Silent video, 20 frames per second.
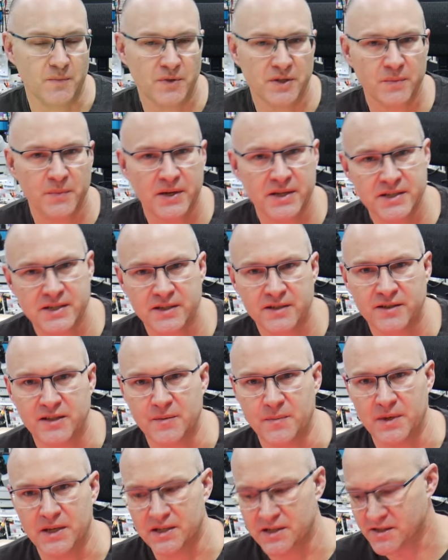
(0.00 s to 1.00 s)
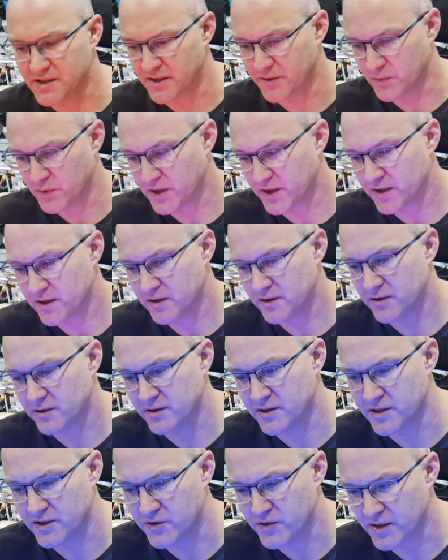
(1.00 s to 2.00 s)
but it basically means that what I can do
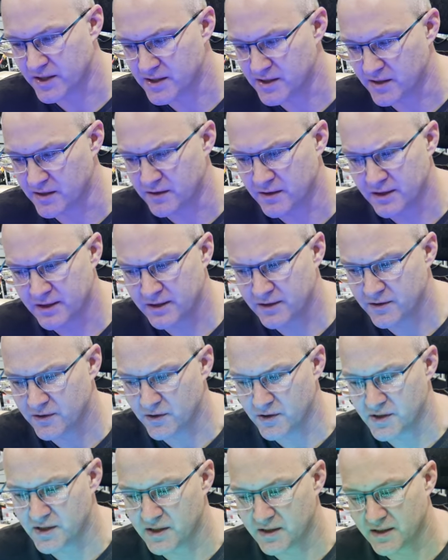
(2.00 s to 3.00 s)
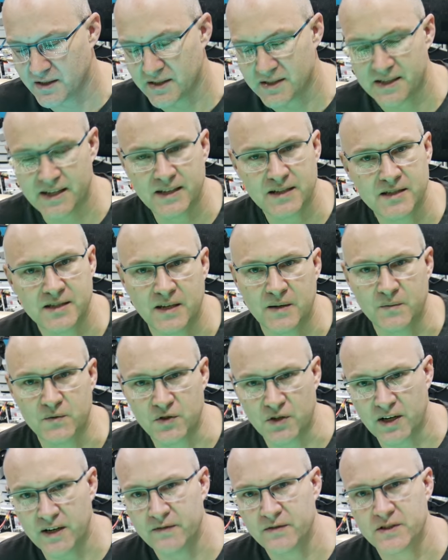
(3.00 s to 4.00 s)
is address it using the exact same
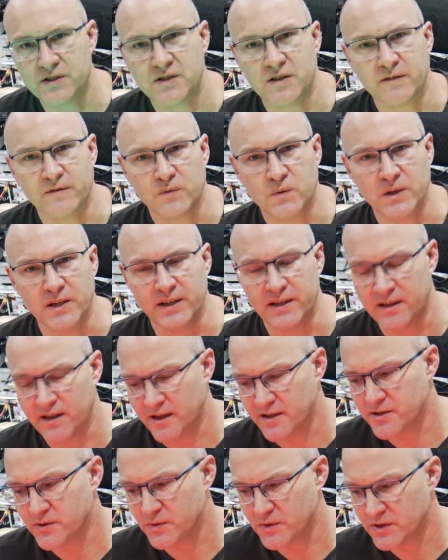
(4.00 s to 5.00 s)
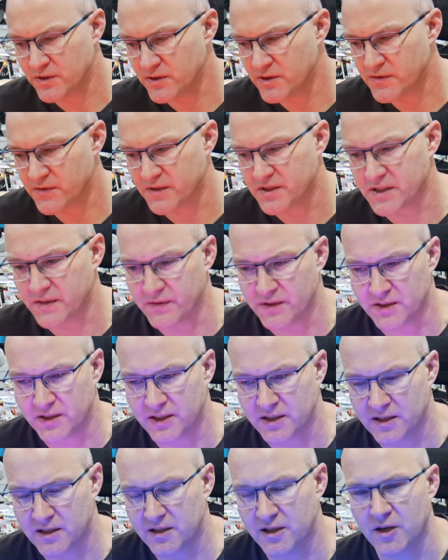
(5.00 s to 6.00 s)
driver software as you would use for something
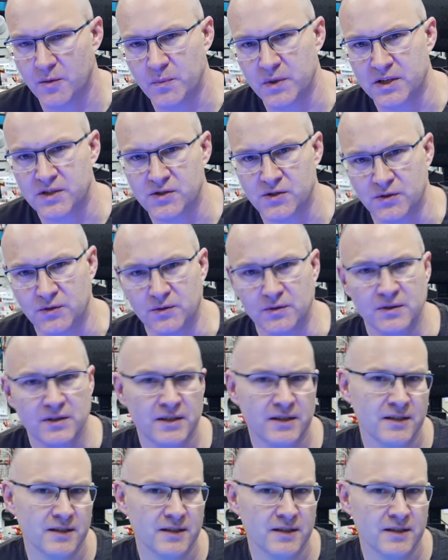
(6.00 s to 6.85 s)
like a NeoPixel